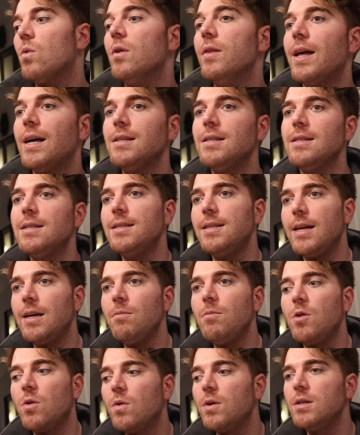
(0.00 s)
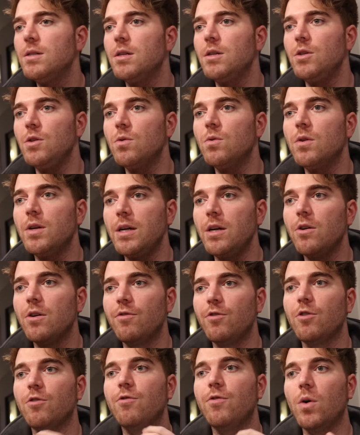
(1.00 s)
Well, that's the same noise that you'll hear
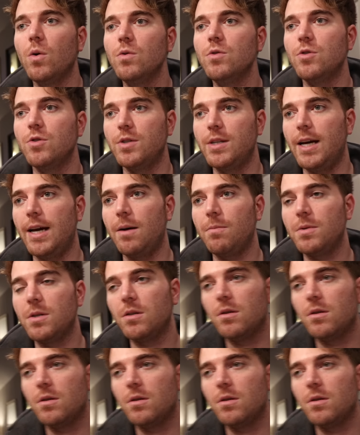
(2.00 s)
if your phones are tapped.